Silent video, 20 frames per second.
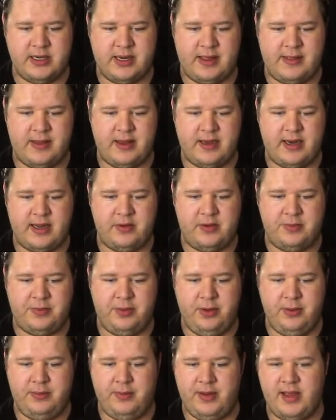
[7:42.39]
and then I would
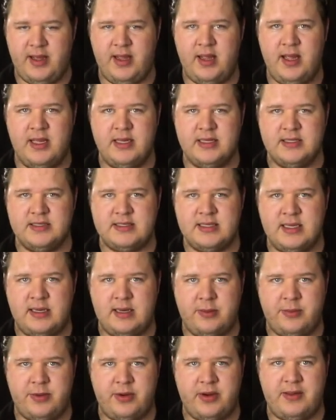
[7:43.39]
put my cell
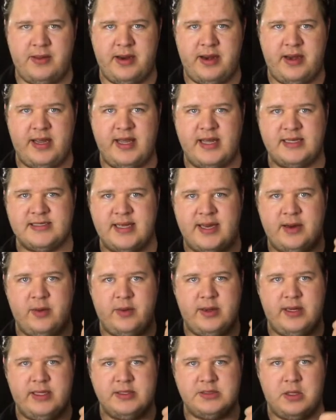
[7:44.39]
number in there in case
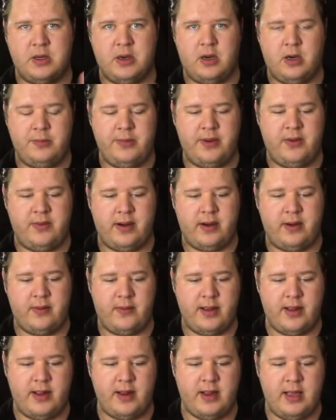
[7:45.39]
anyone needs to call me right
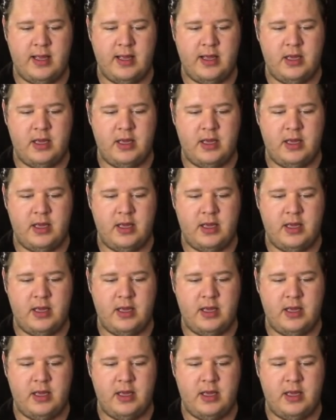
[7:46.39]
away.